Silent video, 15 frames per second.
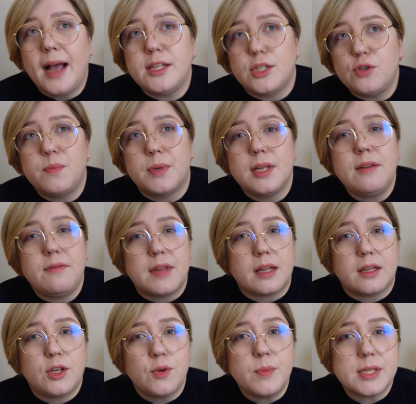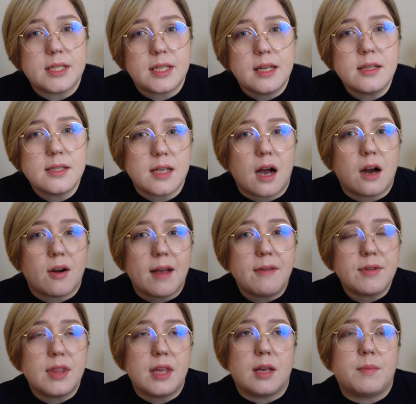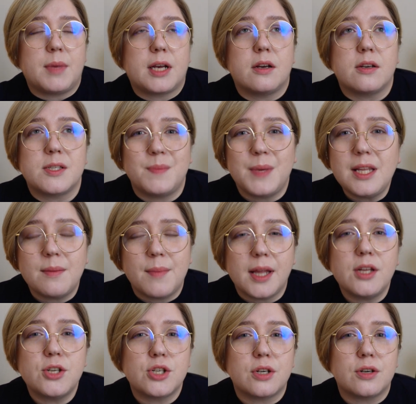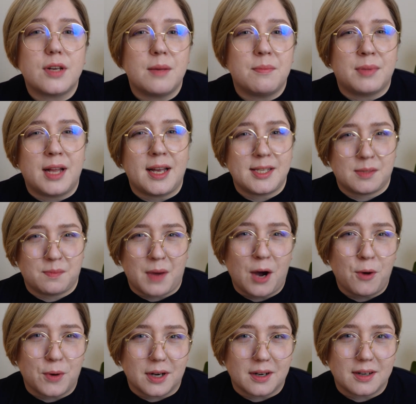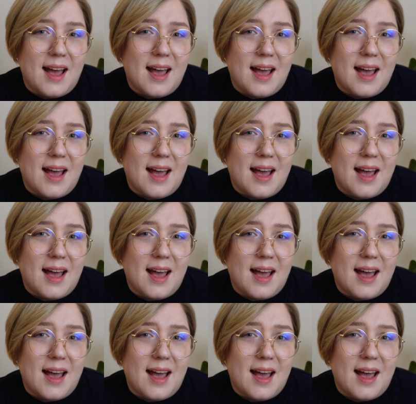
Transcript: I do believe that human skills are everything, because being a manager implies power.